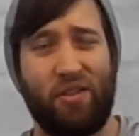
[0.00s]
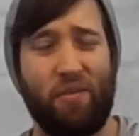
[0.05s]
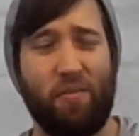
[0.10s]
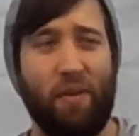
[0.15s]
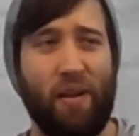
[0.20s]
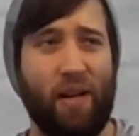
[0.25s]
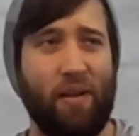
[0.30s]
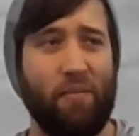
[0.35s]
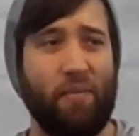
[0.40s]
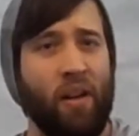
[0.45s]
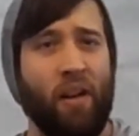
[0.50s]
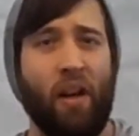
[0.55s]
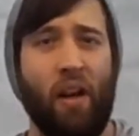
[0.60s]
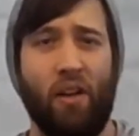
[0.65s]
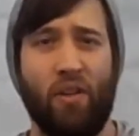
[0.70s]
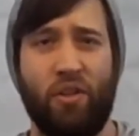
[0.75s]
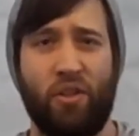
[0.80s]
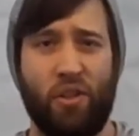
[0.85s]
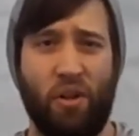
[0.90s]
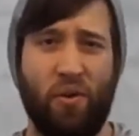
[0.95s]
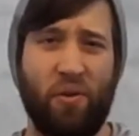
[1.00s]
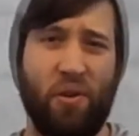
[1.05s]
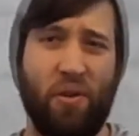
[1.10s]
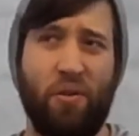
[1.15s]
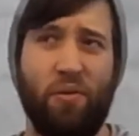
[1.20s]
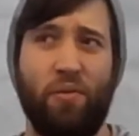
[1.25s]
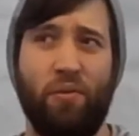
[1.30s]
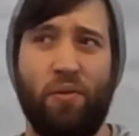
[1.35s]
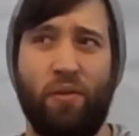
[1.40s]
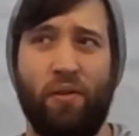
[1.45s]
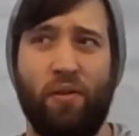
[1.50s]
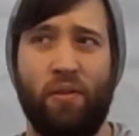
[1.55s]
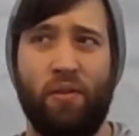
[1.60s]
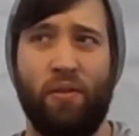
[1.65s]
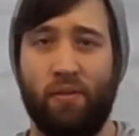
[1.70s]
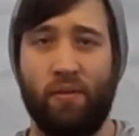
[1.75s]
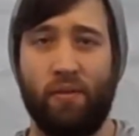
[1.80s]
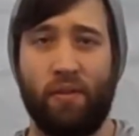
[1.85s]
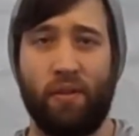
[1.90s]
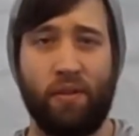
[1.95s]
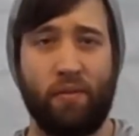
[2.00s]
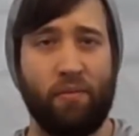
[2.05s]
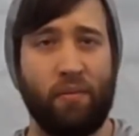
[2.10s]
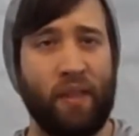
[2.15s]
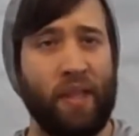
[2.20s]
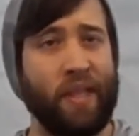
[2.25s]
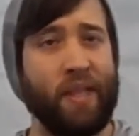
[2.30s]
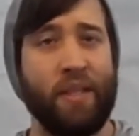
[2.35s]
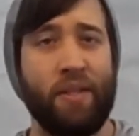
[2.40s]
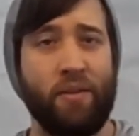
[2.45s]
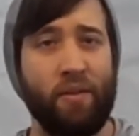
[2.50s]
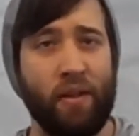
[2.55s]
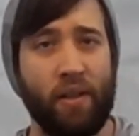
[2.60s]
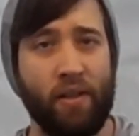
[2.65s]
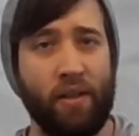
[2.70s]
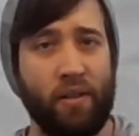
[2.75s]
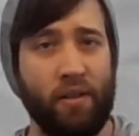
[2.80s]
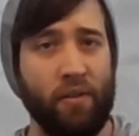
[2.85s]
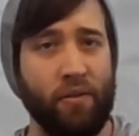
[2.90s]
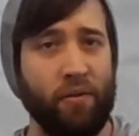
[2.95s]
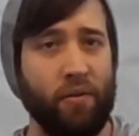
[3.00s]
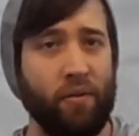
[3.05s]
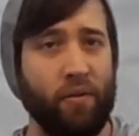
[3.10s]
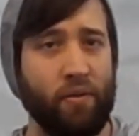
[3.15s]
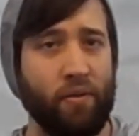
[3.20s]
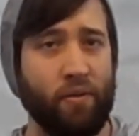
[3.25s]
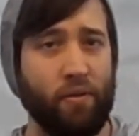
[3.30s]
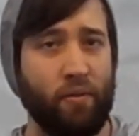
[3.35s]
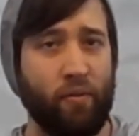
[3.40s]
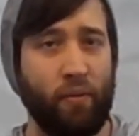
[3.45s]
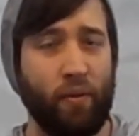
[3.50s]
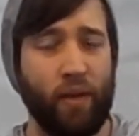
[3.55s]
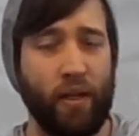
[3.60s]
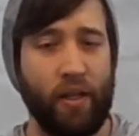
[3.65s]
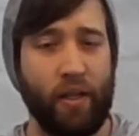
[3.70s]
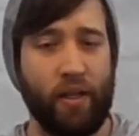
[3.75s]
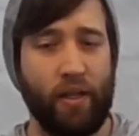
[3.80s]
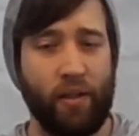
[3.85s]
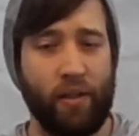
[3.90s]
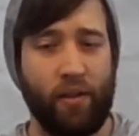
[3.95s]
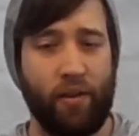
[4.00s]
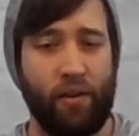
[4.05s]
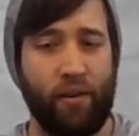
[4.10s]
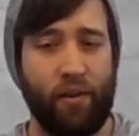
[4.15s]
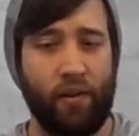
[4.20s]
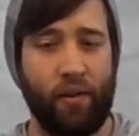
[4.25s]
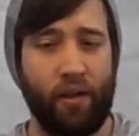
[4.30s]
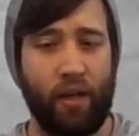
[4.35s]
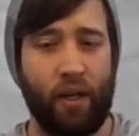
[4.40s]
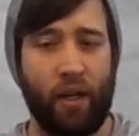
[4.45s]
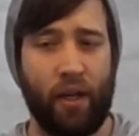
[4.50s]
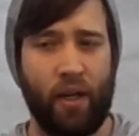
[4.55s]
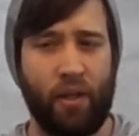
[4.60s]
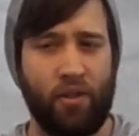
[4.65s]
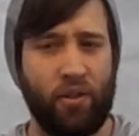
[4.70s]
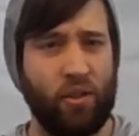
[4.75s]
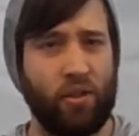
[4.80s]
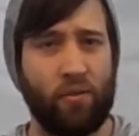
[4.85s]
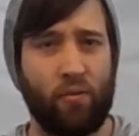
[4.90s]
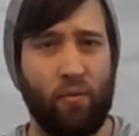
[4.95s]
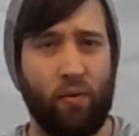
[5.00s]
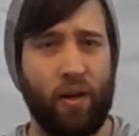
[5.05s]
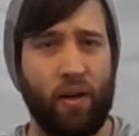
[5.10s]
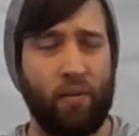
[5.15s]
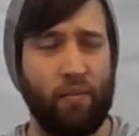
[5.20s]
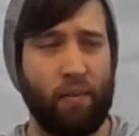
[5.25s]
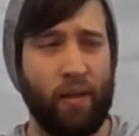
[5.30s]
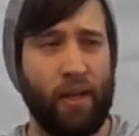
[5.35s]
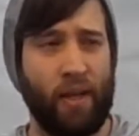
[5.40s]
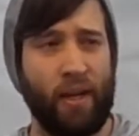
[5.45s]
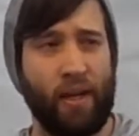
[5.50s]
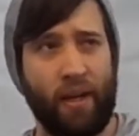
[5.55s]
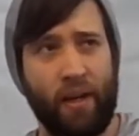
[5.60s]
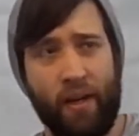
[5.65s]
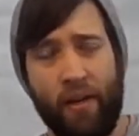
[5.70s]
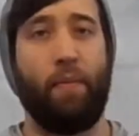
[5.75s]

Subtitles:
pop. I'll show you some things you can do with just white and black.